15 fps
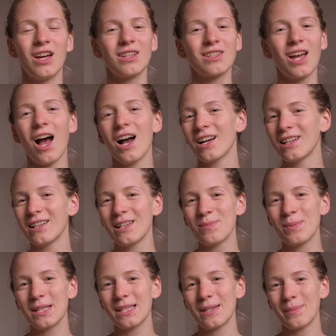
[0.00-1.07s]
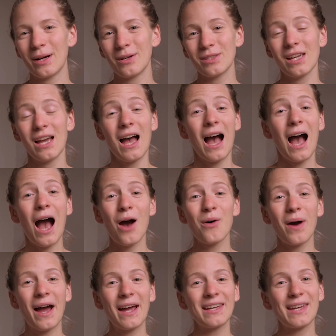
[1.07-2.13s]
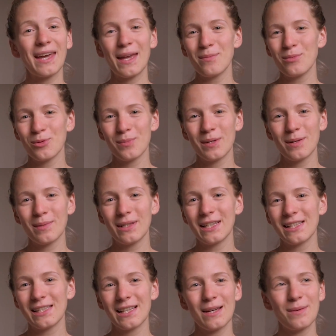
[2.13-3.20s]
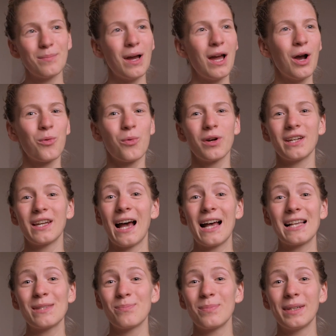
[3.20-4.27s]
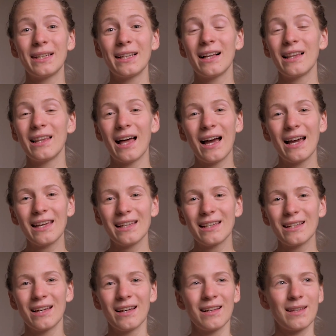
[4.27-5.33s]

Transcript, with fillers: talk a little bit about how I came to minimalism, what it has been like,